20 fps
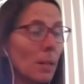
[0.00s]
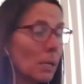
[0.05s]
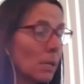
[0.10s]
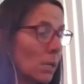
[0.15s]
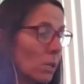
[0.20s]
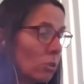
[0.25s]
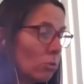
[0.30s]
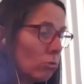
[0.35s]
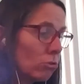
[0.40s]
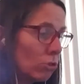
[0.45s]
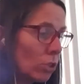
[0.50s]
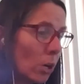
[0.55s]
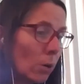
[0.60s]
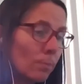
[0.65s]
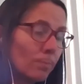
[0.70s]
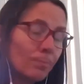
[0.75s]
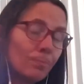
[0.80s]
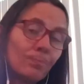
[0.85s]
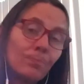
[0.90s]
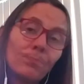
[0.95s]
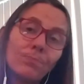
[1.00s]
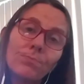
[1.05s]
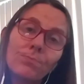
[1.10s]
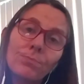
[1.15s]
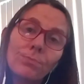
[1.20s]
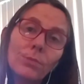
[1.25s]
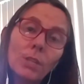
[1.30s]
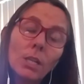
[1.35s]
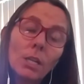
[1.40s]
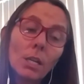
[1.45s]
So,
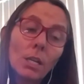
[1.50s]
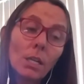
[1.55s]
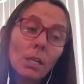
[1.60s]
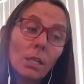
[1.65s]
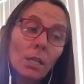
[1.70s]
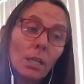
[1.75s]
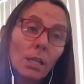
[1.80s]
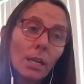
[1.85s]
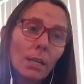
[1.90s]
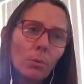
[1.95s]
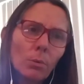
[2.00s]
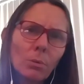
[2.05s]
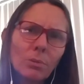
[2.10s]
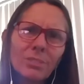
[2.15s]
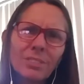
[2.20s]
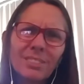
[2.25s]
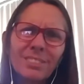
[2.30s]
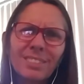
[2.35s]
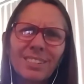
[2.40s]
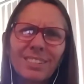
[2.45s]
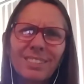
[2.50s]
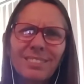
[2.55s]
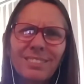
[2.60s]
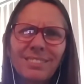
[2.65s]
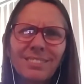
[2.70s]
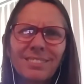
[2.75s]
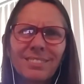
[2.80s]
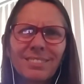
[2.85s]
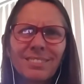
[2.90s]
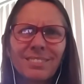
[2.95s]
anyway, what was I saying?
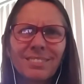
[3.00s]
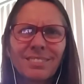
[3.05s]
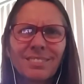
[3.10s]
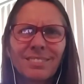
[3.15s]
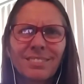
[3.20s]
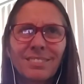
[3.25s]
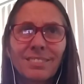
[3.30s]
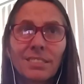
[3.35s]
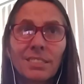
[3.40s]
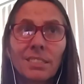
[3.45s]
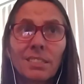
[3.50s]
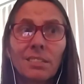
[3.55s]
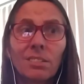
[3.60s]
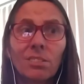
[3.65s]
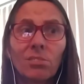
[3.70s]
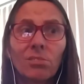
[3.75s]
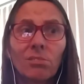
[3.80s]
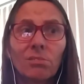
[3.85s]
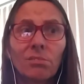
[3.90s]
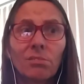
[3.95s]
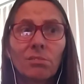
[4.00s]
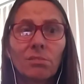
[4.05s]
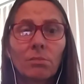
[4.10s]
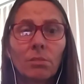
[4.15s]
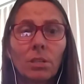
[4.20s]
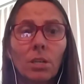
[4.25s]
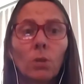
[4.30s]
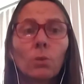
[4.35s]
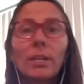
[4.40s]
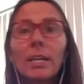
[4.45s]
Oh,
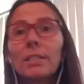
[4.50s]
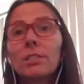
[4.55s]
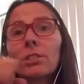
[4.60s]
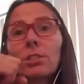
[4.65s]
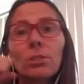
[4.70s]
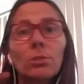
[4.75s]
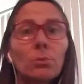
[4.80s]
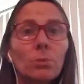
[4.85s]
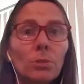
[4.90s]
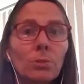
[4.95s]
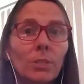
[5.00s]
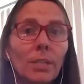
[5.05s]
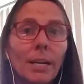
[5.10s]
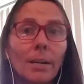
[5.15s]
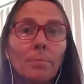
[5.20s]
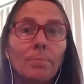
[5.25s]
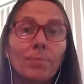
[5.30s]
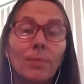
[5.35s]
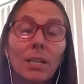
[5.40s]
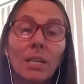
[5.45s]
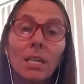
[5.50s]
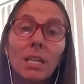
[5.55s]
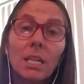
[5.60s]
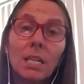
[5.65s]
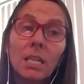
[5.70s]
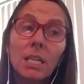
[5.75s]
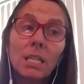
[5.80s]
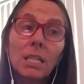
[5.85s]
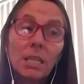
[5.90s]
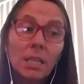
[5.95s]
Gangsta Guru, yeah.
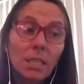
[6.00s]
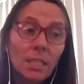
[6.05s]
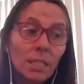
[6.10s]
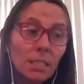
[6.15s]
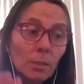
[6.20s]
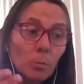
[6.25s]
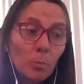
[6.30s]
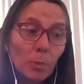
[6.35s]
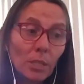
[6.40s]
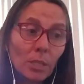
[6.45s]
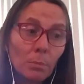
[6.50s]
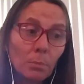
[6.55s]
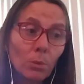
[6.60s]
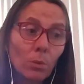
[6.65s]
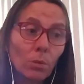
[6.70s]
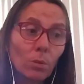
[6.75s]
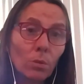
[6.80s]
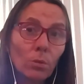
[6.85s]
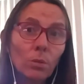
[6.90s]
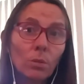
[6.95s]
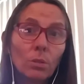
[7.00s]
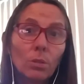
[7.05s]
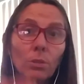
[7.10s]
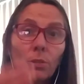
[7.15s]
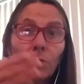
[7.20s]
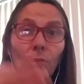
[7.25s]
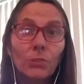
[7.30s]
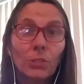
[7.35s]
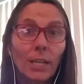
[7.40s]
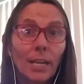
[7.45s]
These people
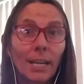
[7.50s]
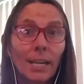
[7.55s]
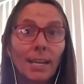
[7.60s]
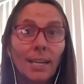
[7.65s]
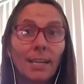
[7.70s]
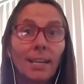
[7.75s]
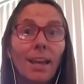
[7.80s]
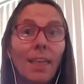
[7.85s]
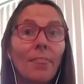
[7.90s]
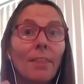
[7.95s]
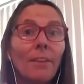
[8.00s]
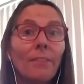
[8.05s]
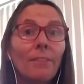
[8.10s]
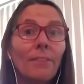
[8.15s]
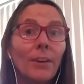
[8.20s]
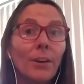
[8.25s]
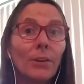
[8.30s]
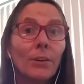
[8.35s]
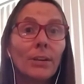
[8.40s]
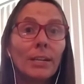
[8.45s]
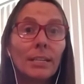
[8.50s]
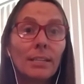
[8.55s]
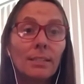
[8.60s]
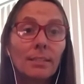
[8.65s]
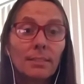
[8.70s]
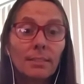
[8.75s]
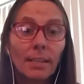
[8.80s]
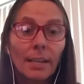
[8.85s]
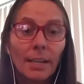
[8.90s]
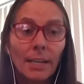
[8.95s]
say that there
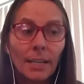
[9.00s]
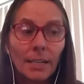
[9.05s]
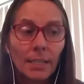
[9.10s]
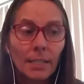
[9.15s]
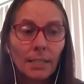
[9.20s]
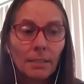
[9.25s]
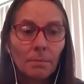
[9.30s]
is a